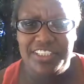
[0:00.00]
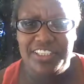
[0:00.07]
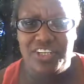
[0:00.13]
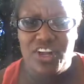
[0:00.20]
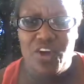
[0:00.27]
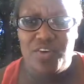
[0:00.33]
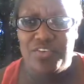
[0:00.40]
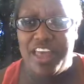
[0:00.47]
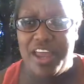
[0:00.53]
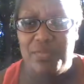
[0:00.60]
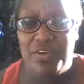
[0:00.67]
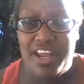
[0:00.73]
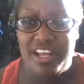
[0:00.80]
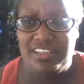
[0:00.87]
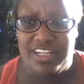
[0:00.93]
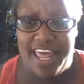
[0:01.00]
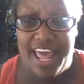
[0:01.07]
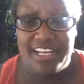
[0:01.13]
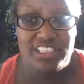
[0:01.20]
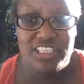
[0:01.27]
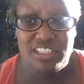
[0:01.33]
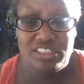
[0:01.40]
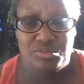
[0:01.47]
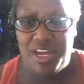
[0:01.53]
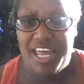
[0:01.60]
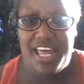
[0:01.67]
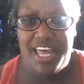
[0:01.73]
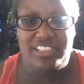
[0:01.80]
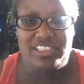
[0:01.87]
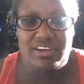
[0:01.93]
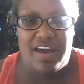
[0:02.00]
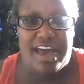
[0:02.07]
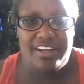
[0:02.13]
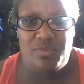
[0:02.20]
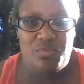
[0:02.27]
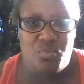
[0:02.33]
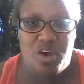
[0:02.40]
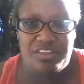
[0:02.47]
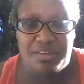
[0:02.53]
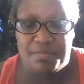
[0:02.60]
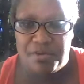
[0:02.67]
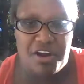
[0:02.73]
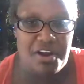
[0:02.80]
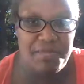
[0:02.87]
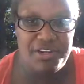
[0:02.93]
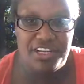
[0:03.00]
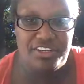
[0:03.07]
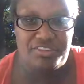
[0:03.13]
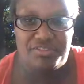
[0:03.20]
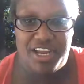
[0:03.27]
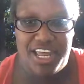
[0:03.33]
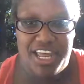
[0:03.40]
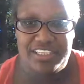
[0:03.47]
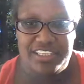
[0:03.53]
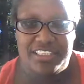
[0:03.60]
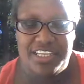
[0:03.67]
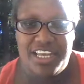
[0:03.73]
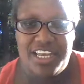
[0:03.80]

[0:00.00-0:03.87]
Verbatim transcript: You know, they were latch hook dreads. You know, I didn't want the permanent dreads.